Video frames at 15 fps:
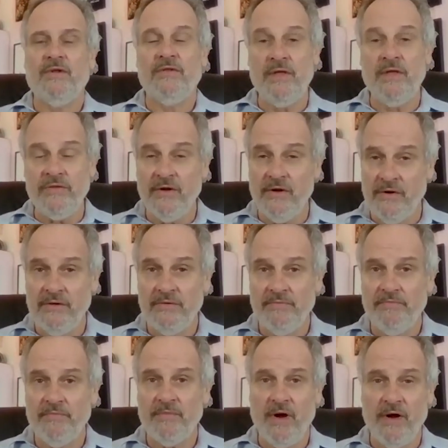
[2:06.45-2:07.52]
Then there
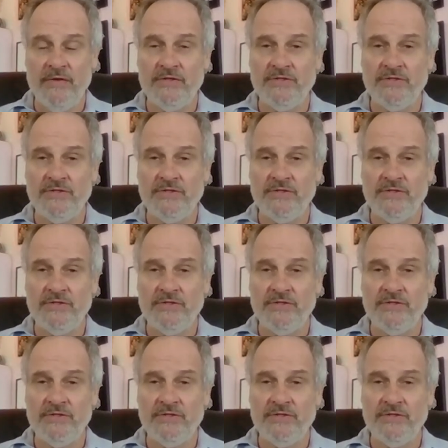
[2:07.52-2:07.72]
are the